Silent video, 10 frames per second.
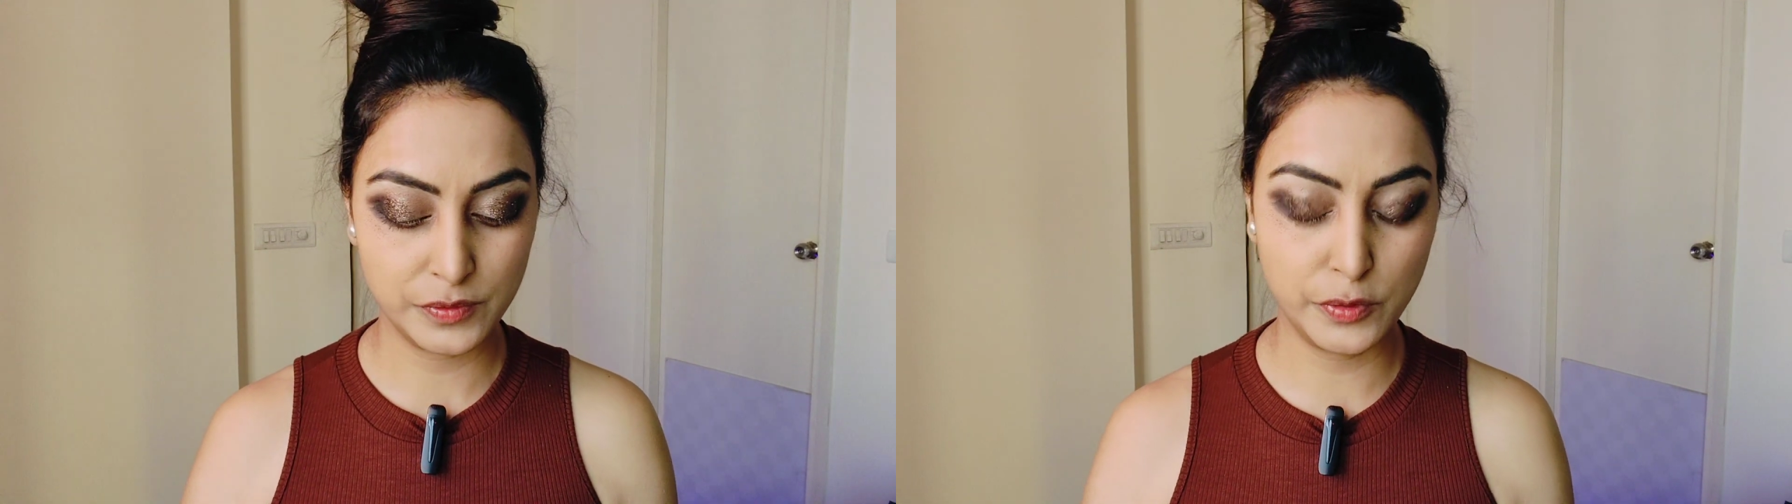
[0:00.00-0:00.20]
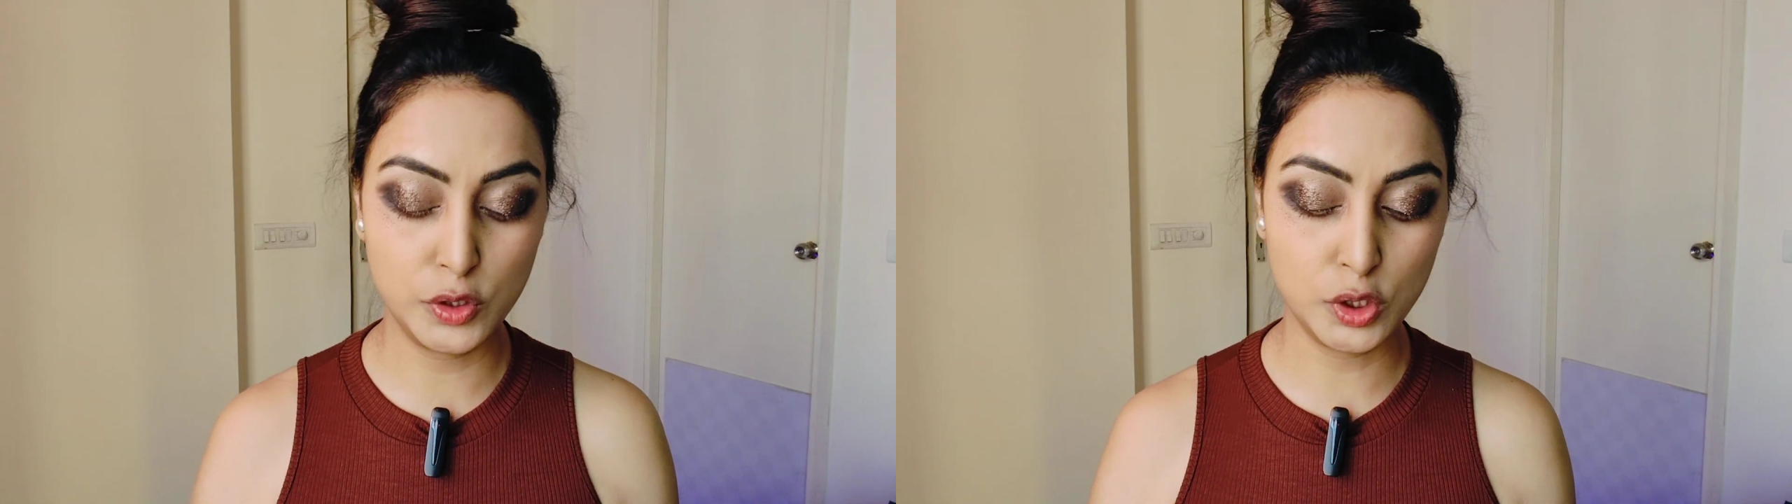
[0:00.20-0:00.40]

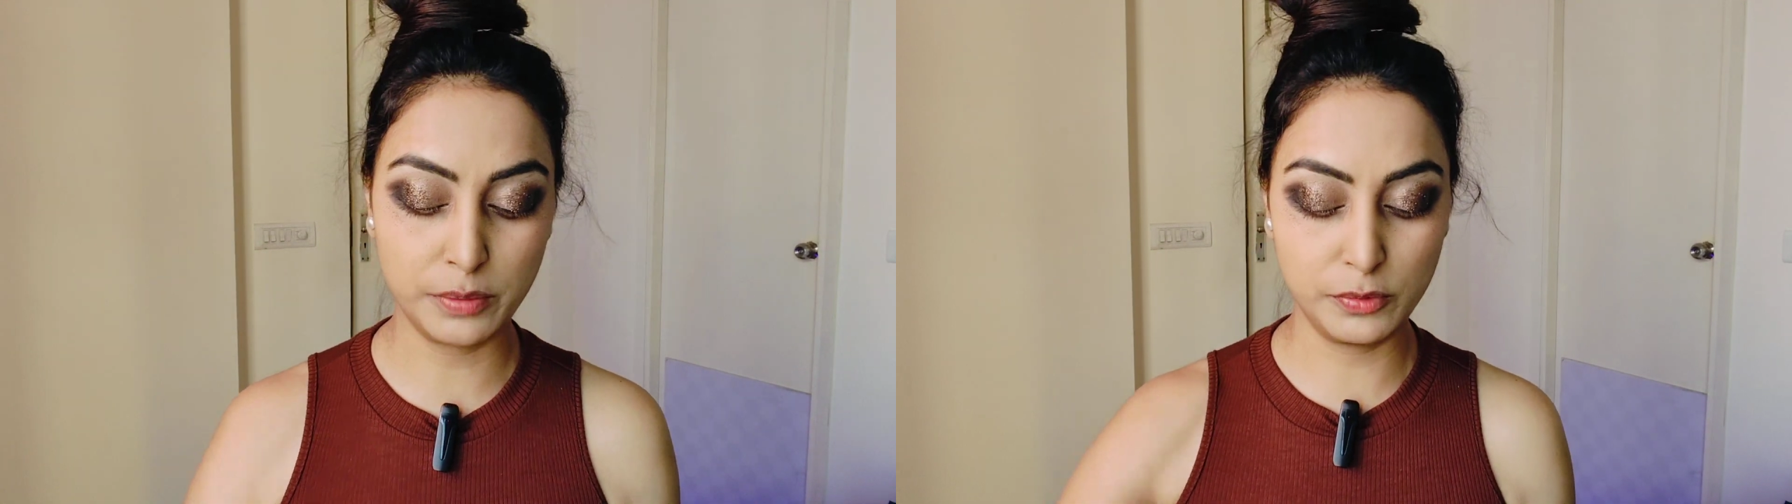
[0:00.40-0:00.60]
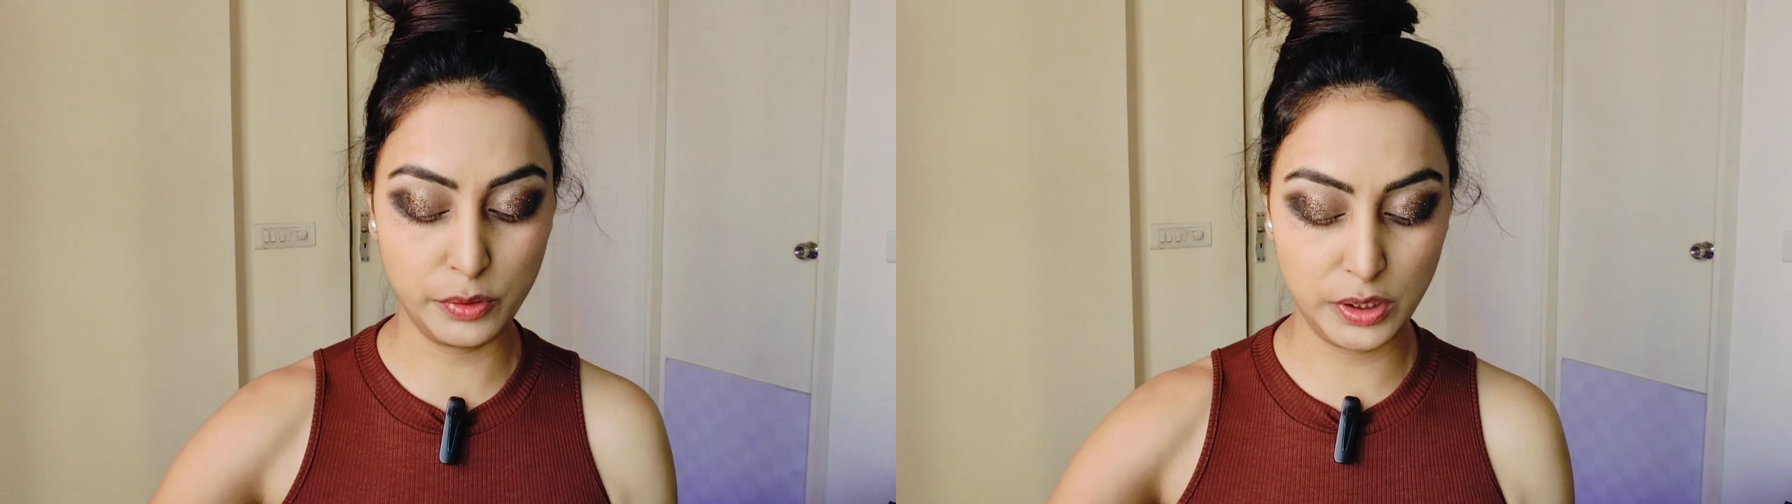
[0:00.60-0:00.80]
which
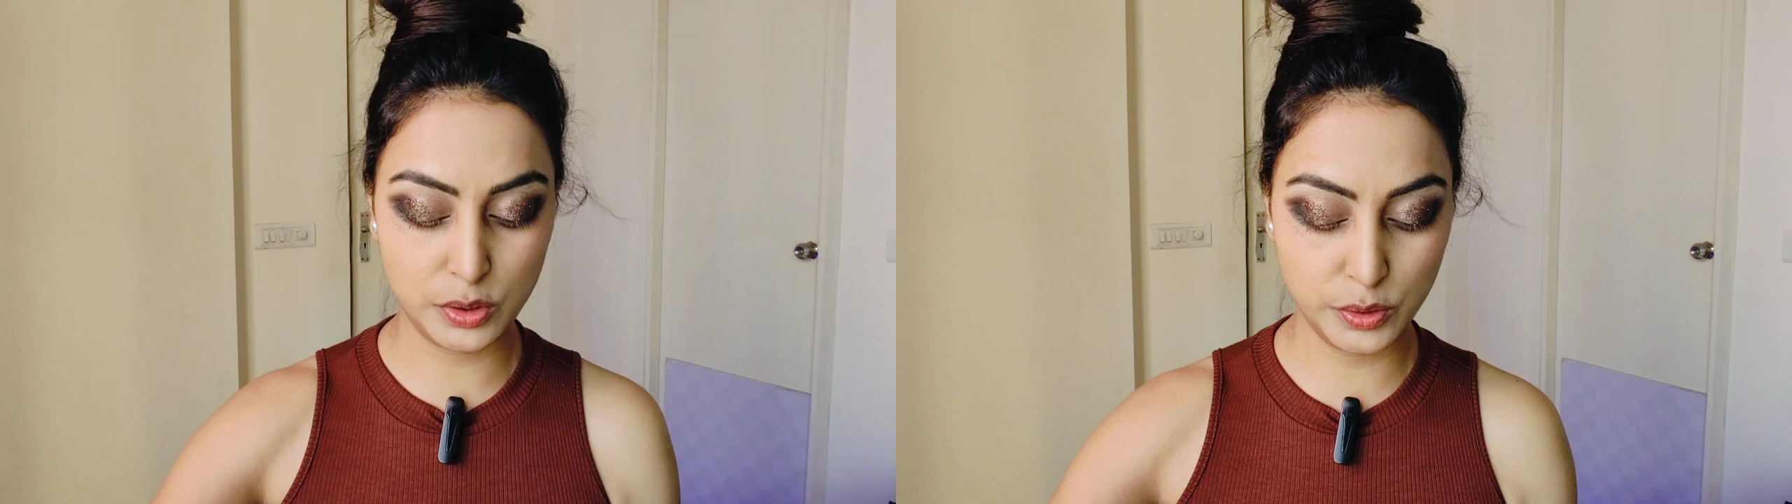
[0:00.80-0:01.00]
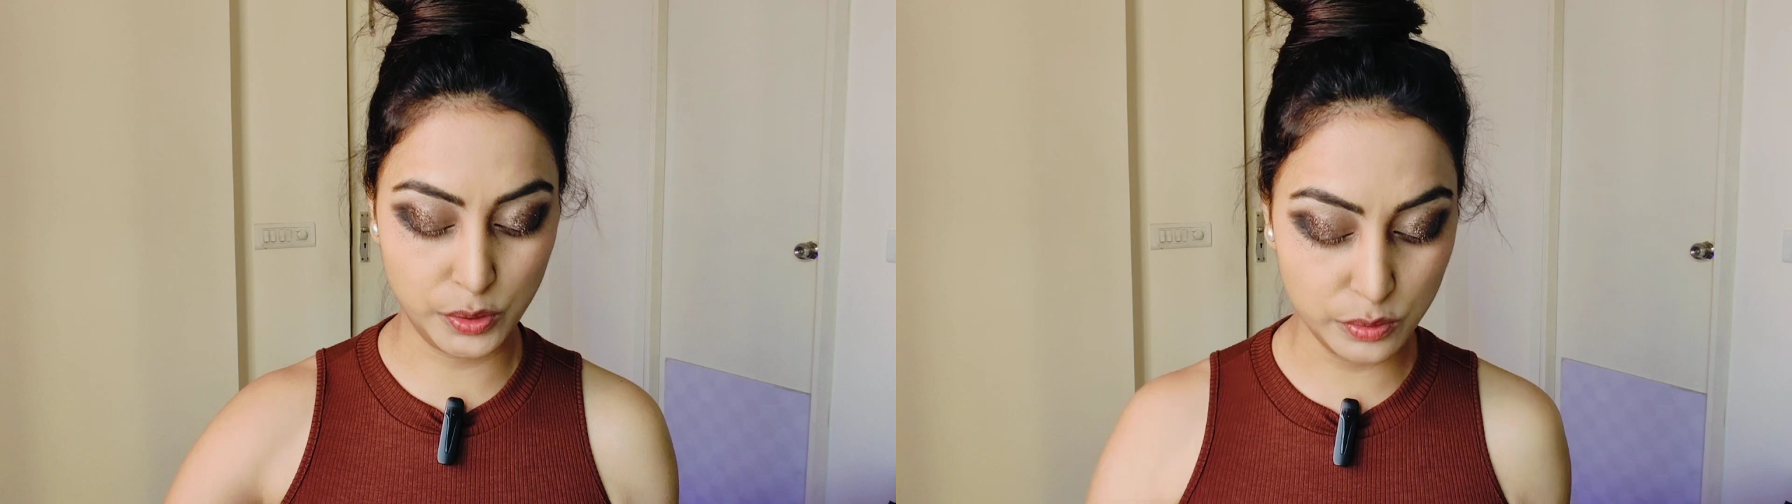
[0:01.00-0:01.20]
I'm going
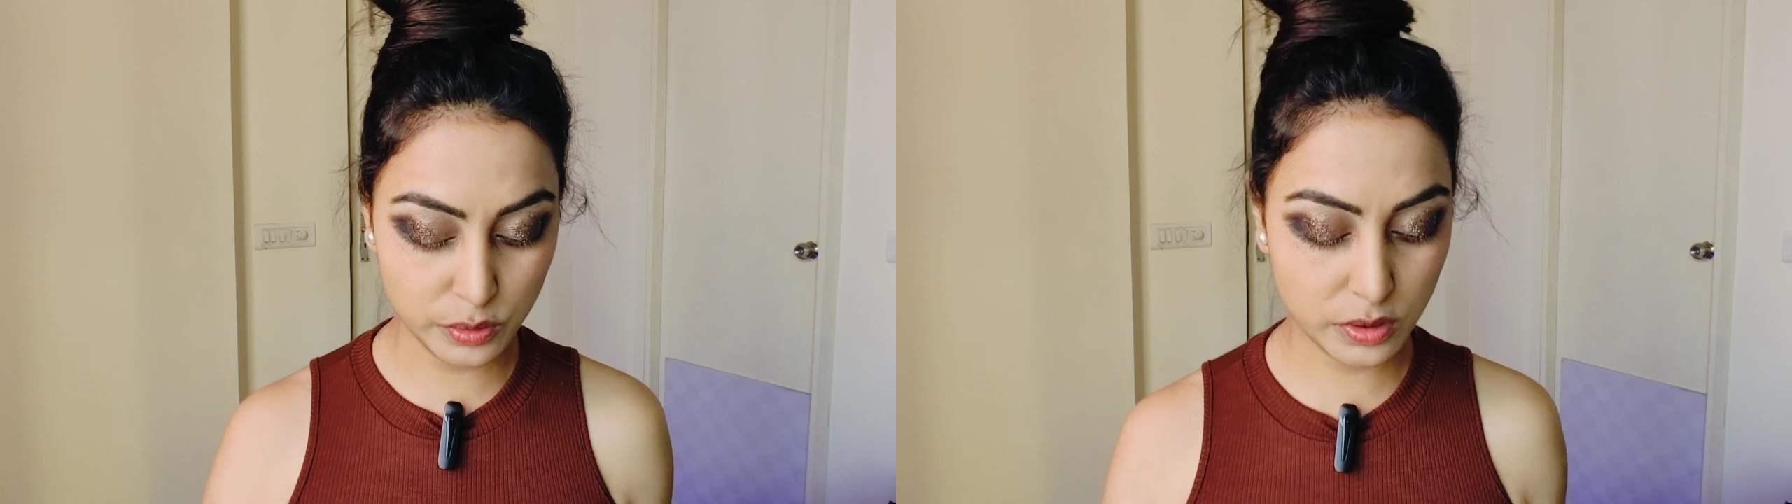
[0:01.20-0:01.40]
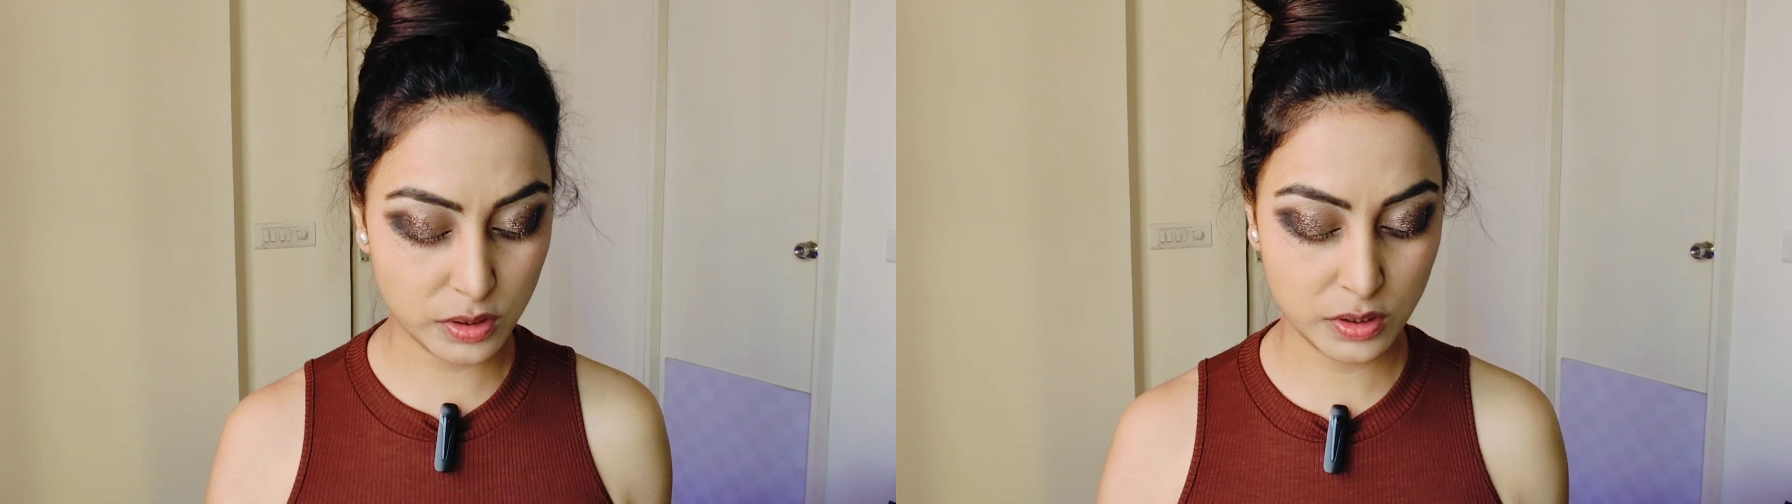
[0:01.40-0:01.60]
to
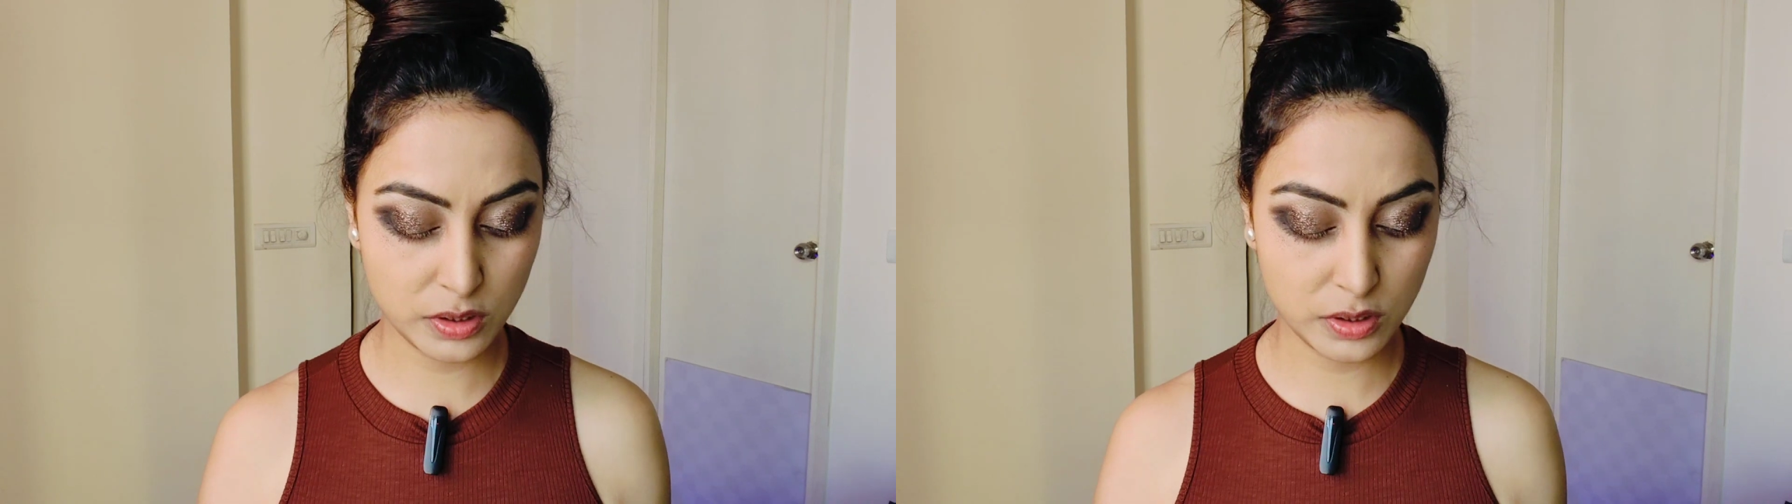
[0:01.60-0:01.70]
use